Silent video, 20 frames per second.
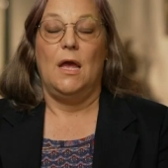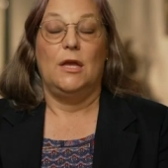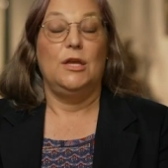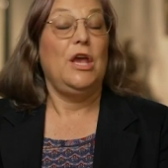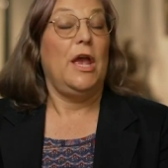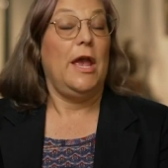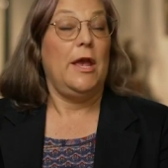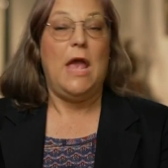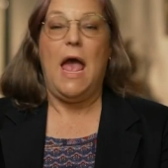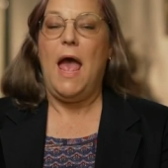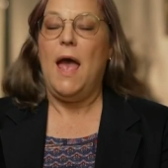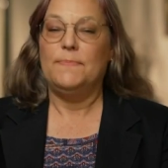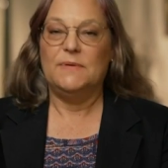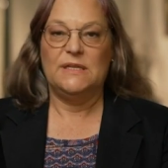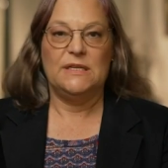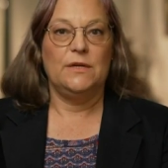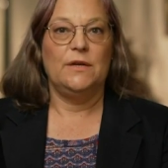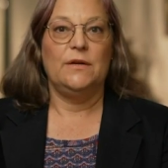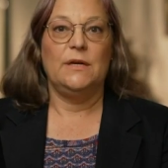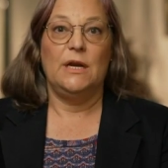Yeah,
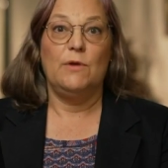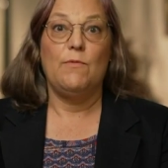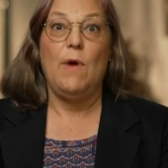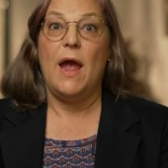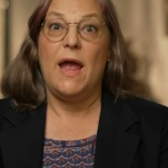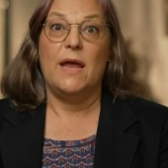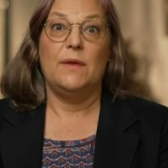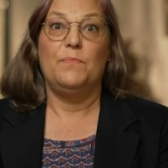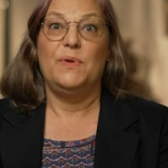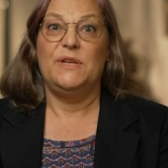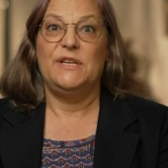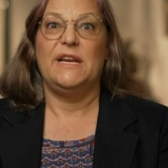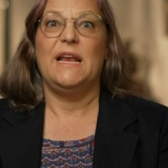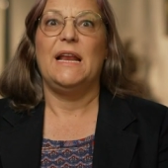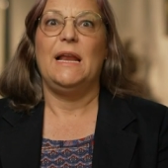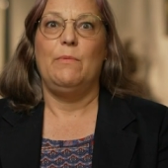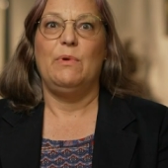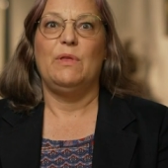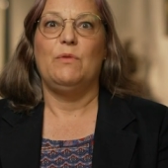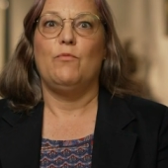absolutely right. And
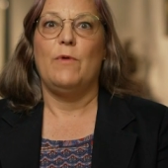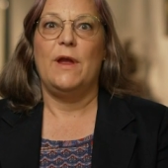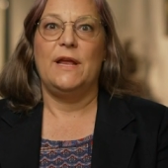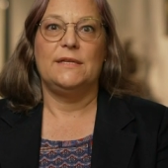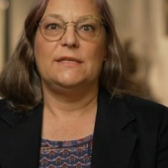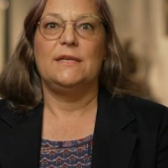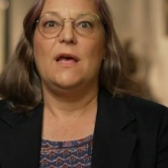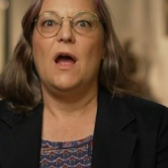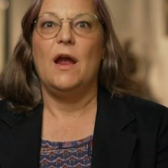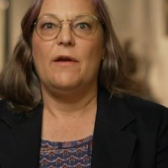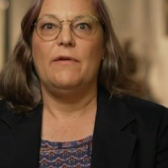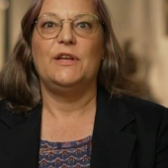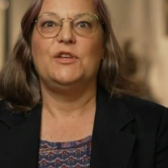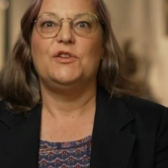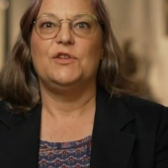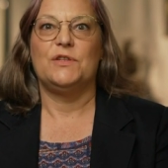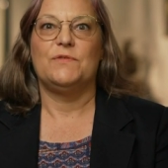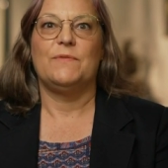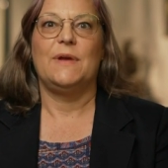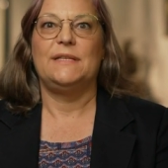particularly with rents, higher
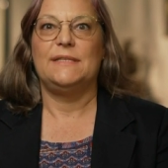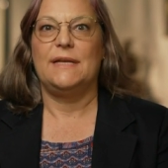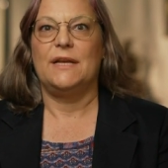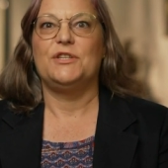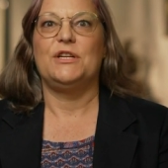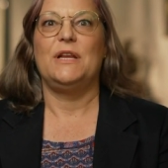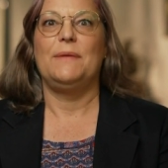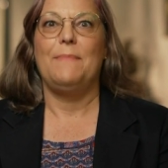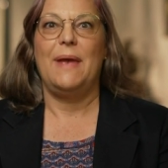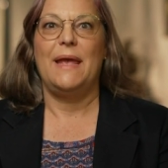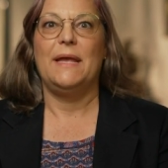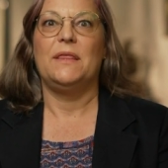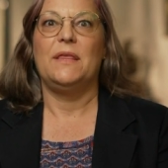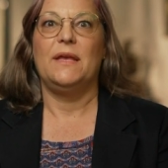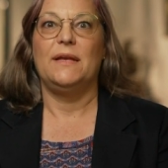interest rates actually make